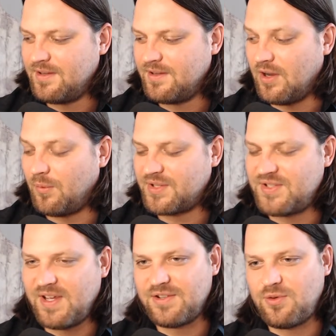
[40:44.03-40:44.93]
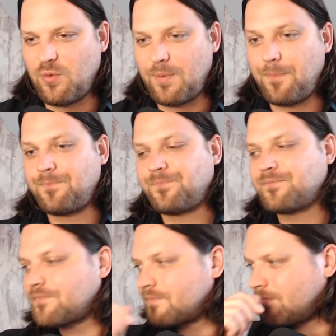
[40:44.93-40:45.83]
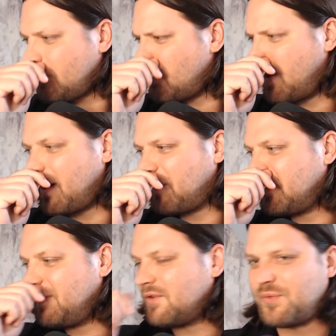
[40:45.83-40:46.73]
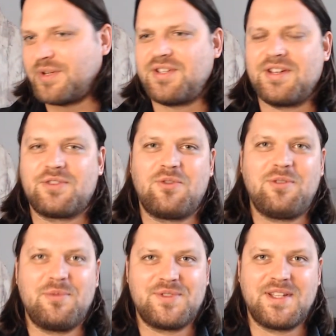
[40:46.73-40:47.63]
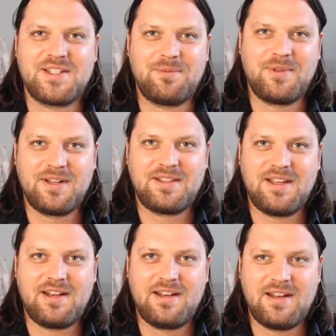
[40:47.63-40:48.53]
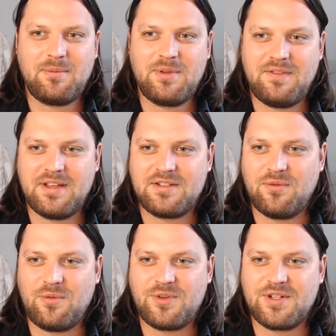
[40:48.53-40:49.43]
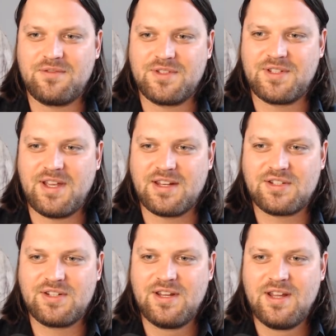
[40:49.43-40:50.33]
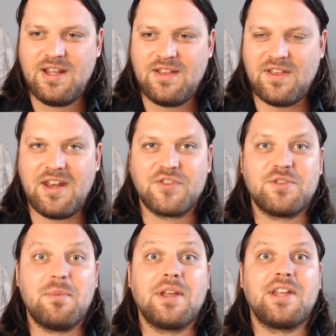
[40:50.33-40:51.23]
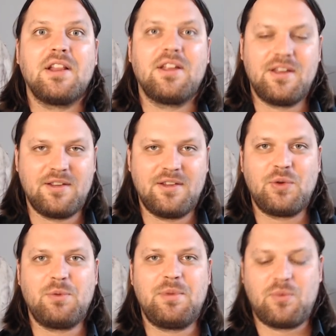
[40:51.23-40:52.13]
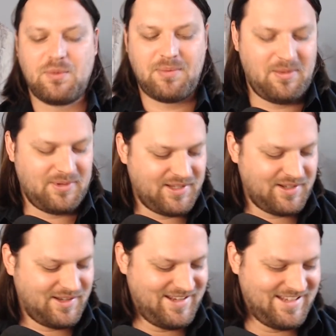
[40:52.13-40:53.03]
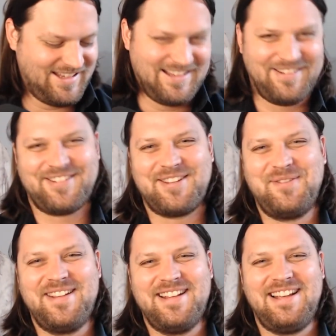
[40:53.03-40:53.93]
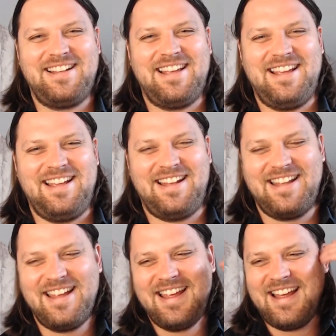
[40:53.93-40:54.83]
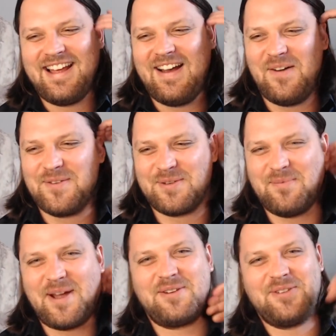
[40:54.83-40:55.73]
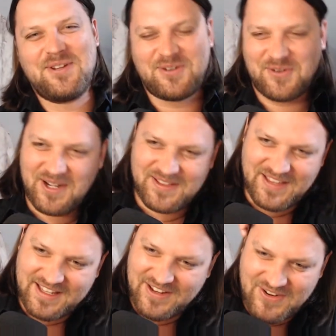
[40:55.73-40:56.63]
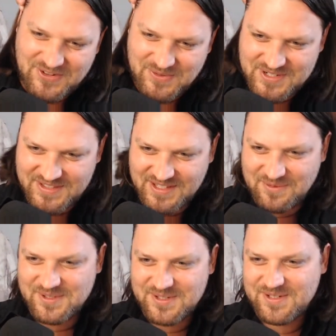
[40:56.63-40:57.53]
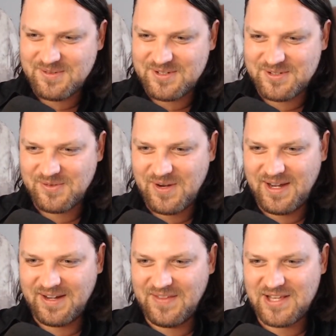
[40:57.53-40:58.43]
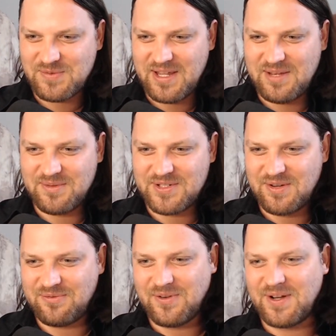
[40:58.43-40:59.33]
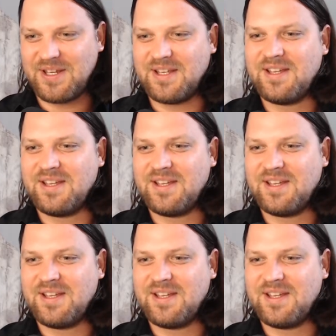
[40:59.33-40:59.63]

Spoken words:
Rick Santorum, right? I believe it was Rick Santorum who said something like that, and I believe that's the origin of the sketch, that Nelson Mandela, would be a Republican or something like that. So Michael, created that character, which I think was great, and that's why he was so funny.